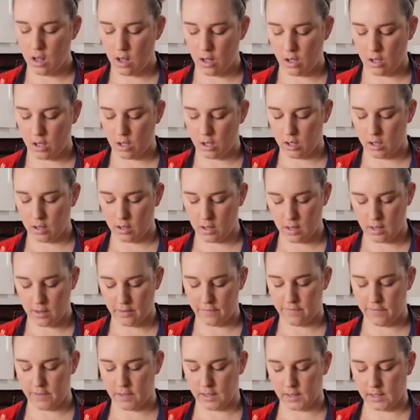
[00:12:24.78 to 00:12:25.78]
all
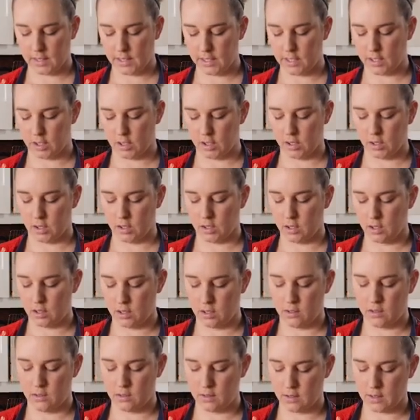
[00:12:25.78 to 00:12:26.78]
of the little
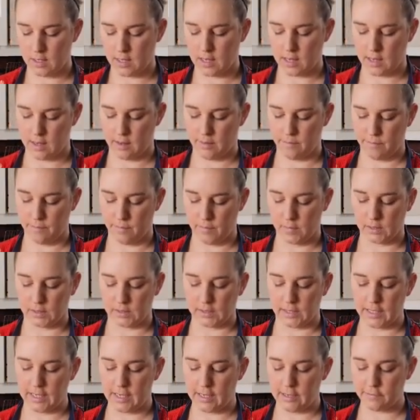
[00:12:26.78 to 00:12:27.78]

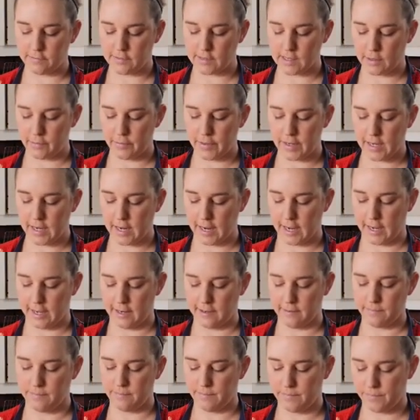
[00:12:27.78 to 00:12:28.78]
leaves that we
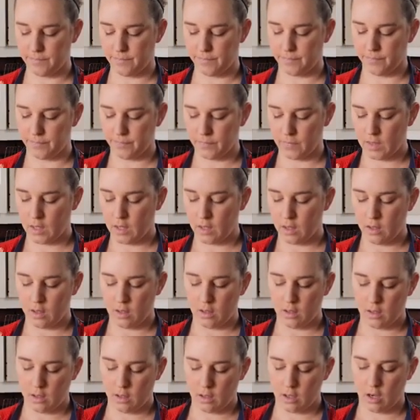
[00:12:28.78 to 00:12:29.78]
can
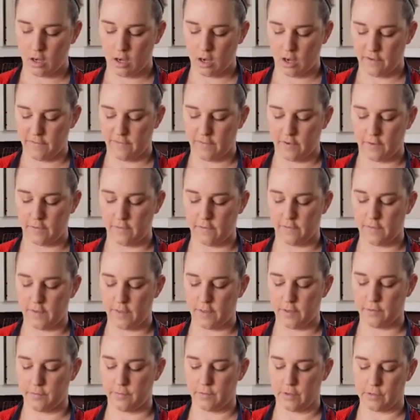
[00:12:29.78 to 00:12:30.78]
off
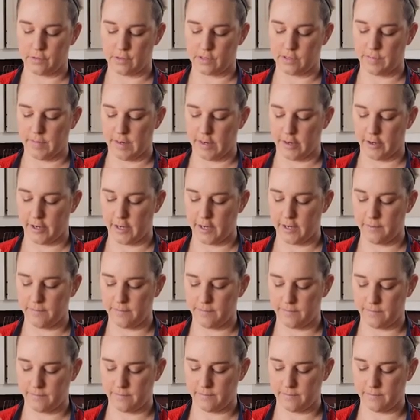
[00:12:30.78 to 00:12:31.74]
of the rosemary.